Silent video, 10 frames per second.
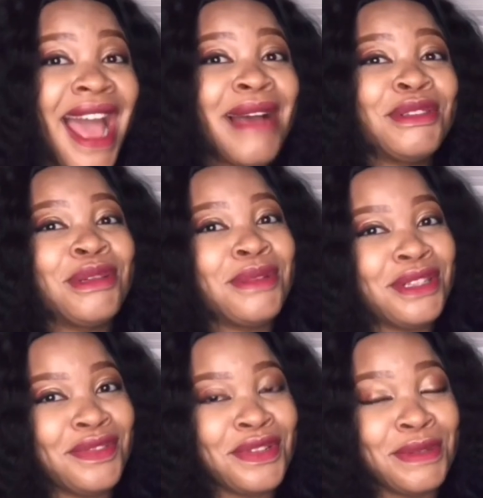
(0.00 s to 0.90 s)
I'm sure most
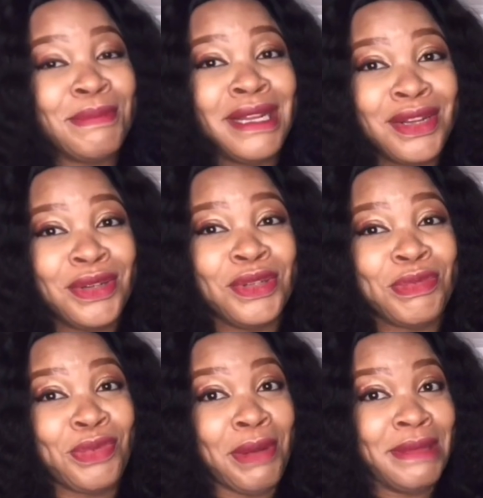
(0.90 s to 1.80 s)
of us made all those
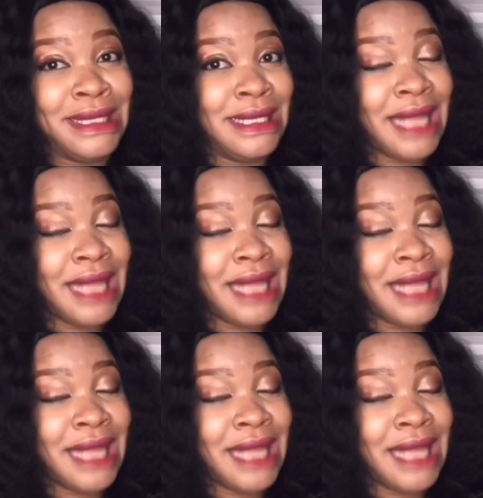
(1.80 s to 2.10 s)
promises.